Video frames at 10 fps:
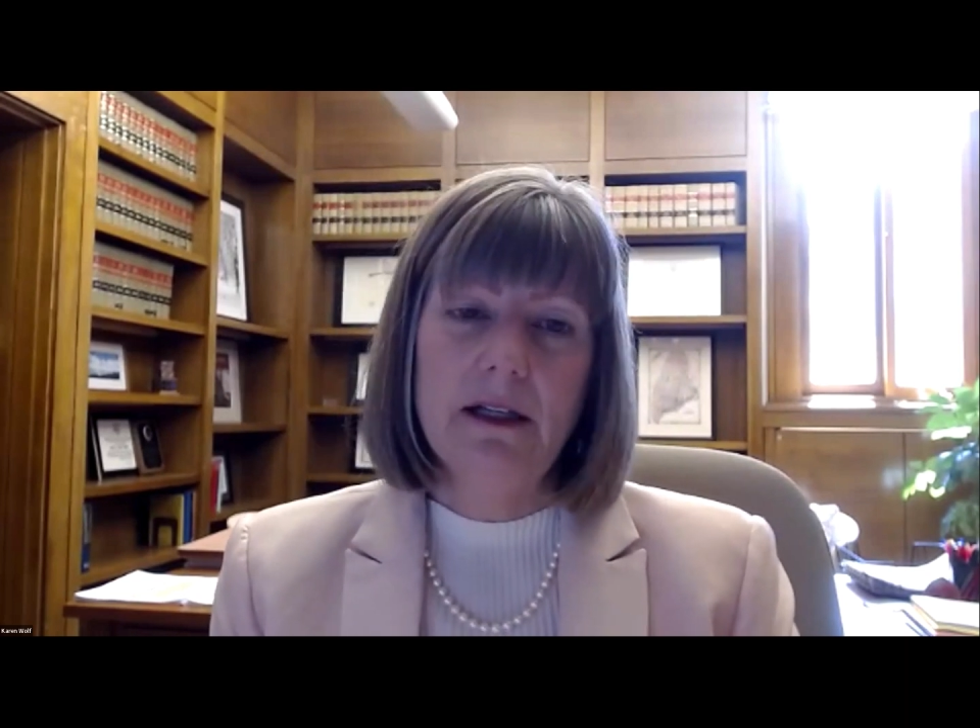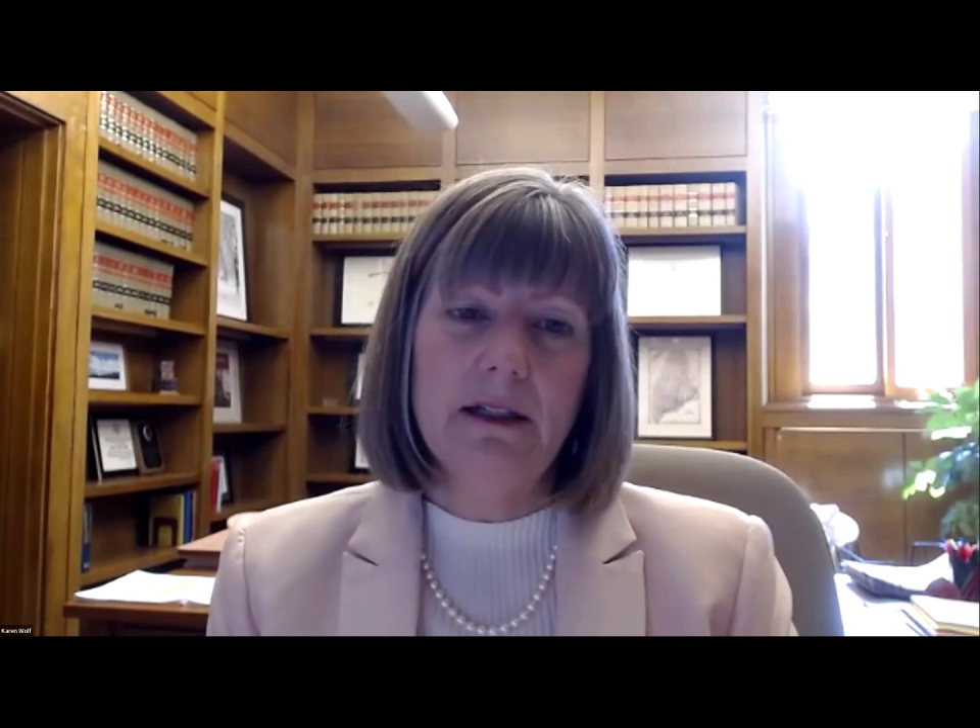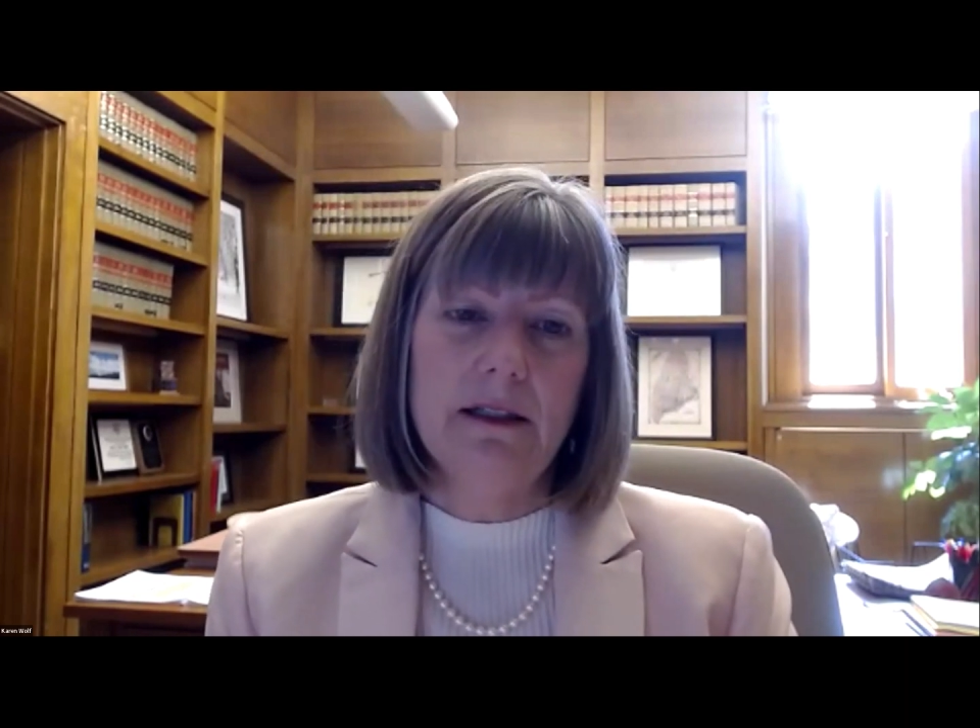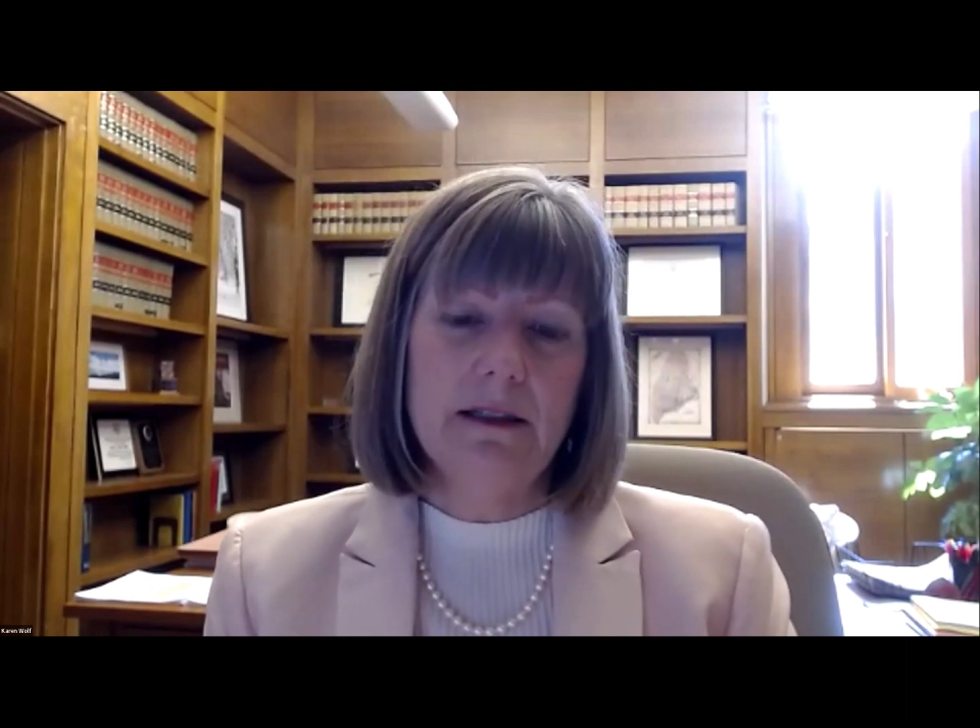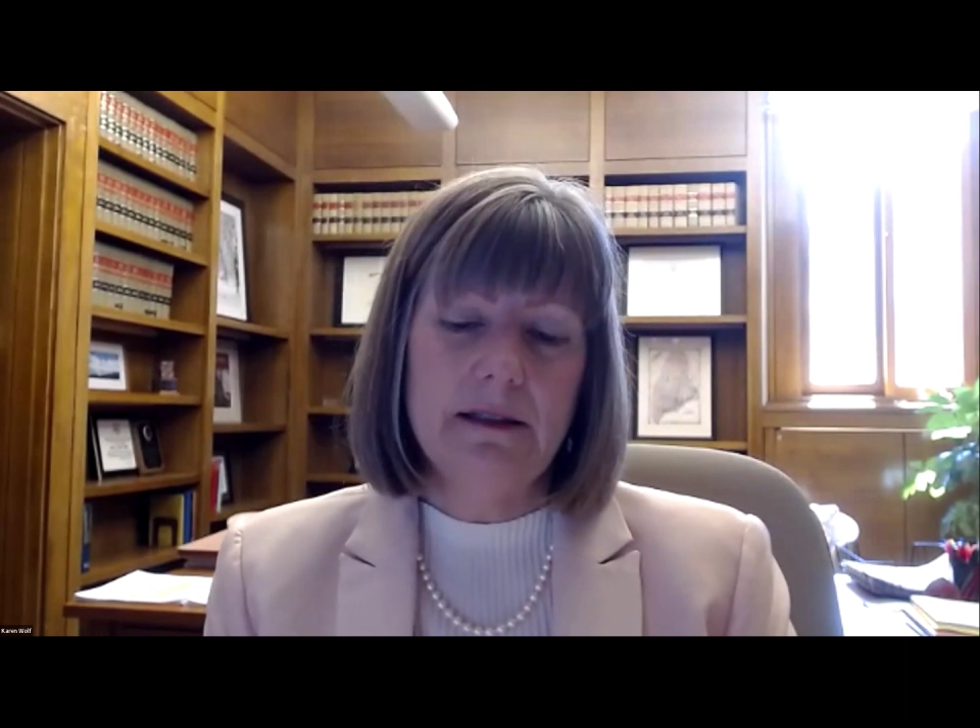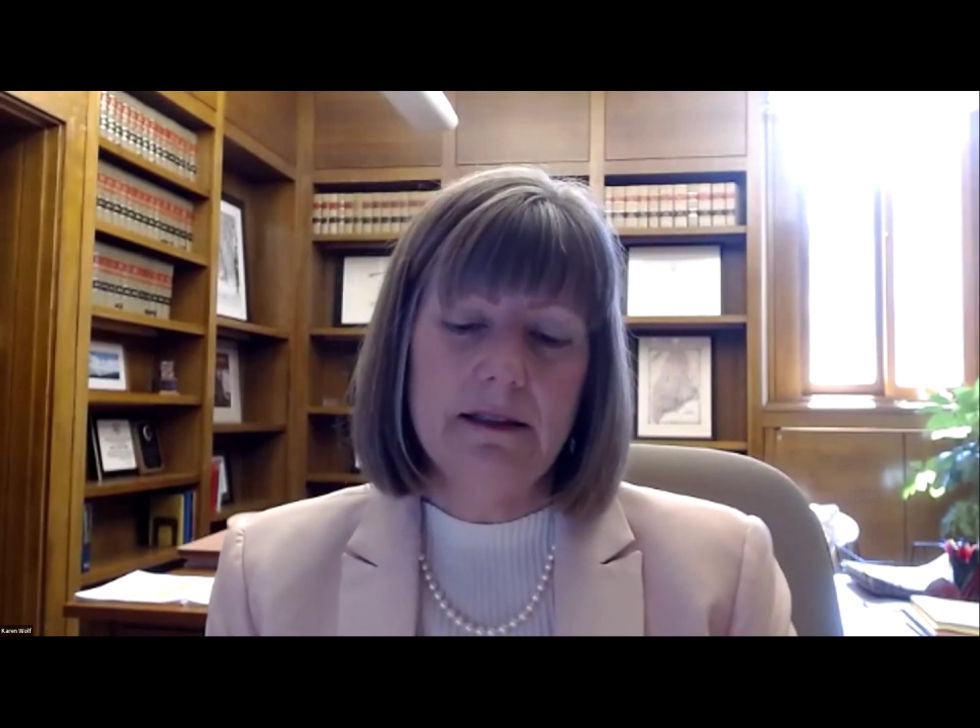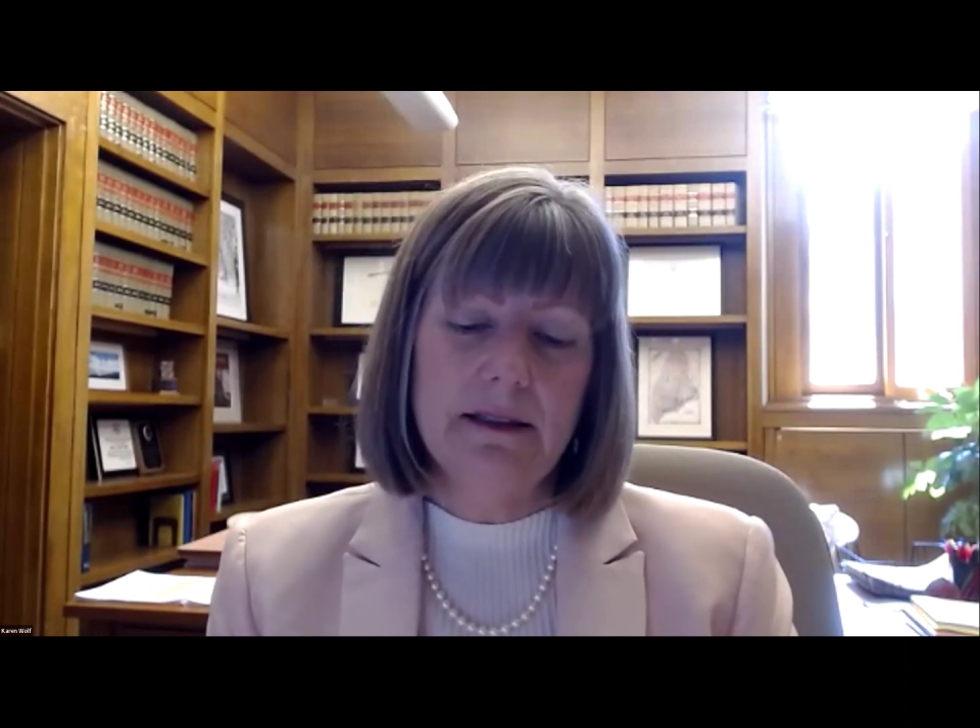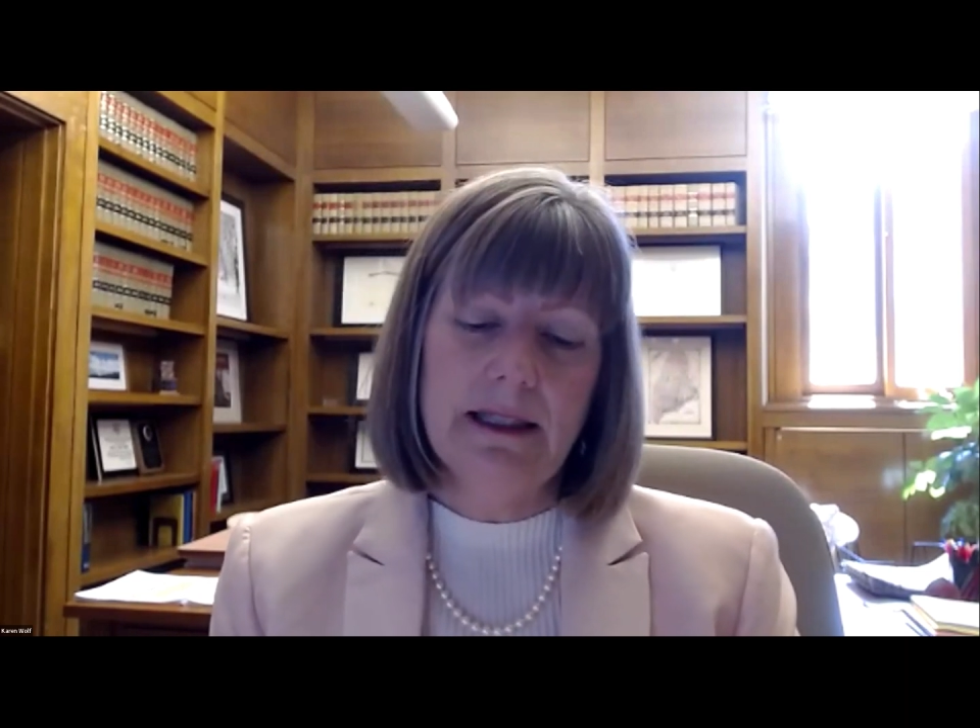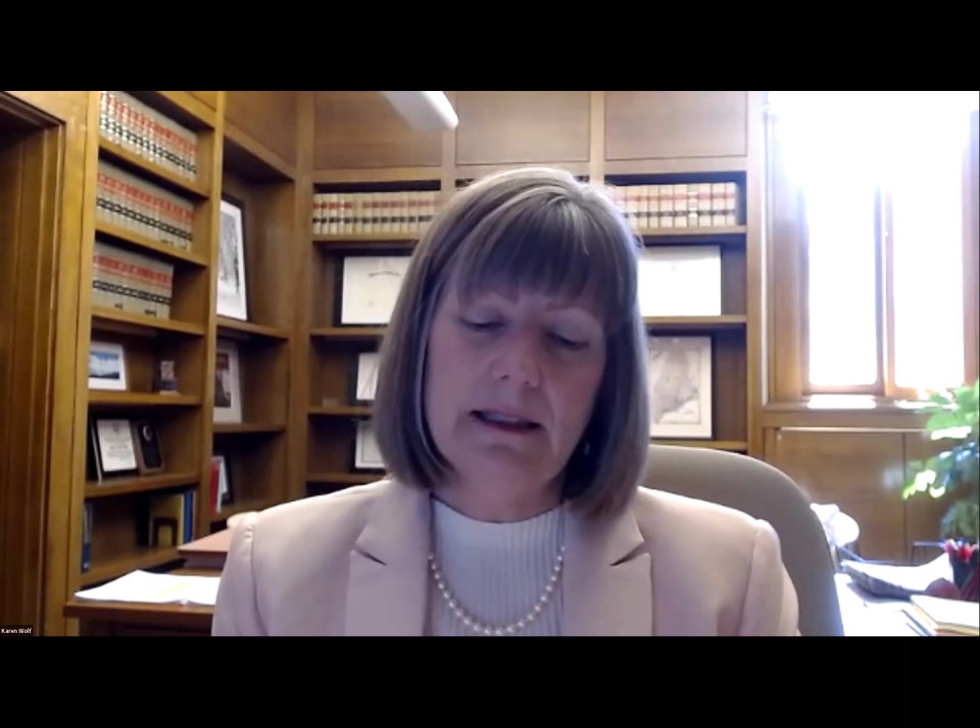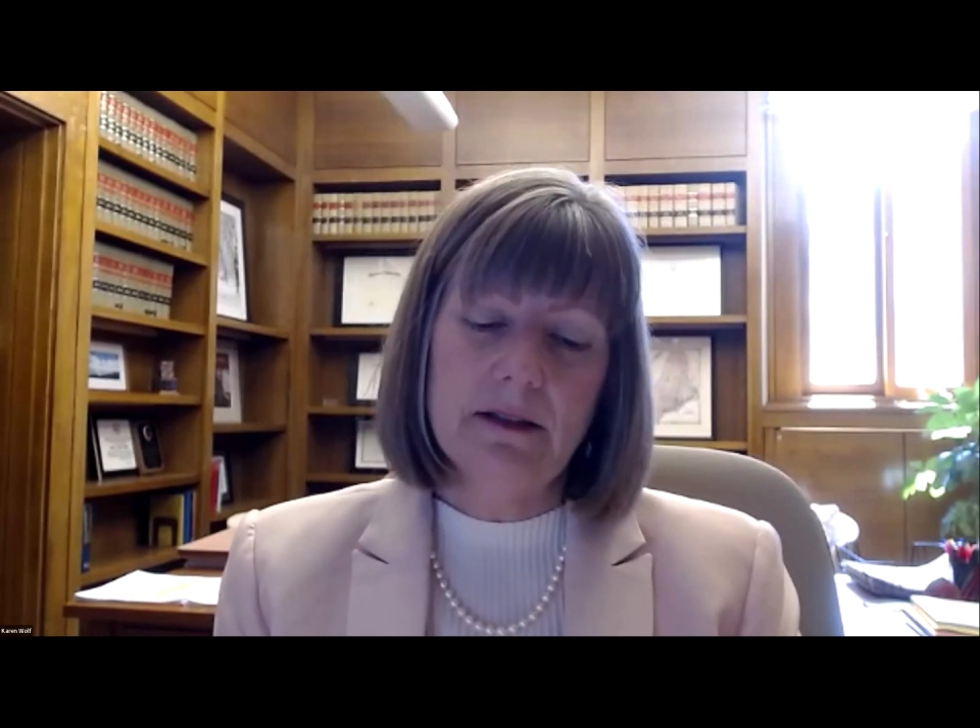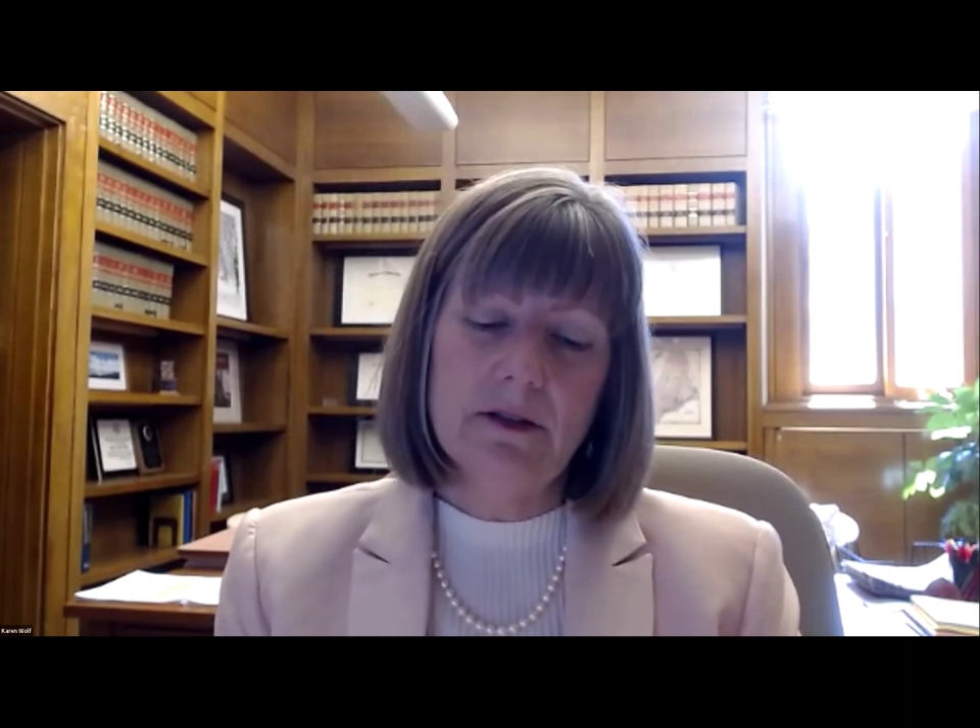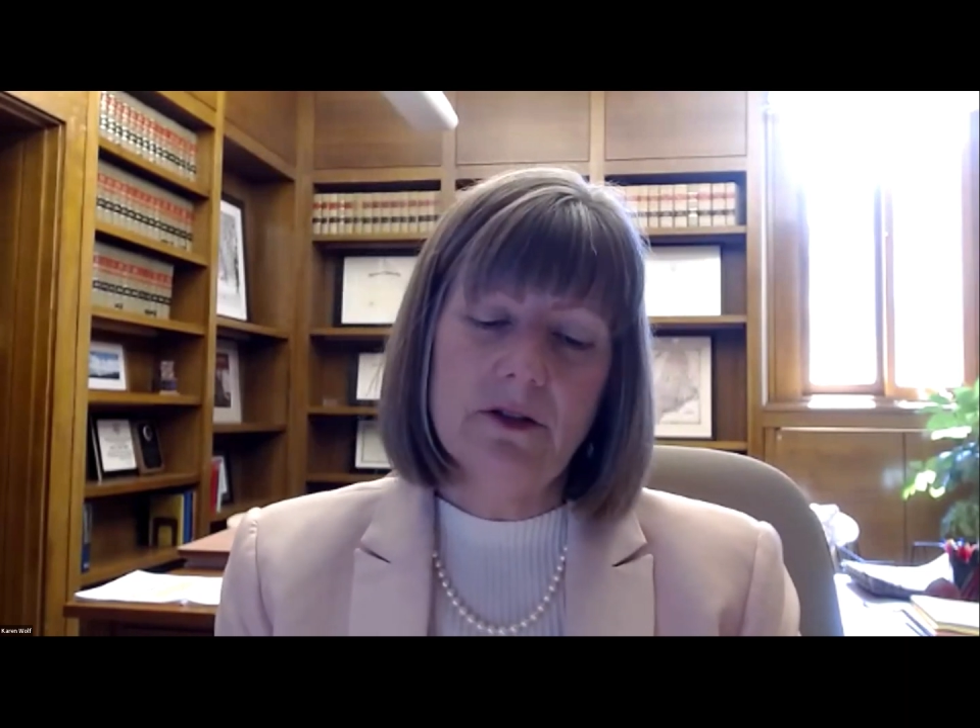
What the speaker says: And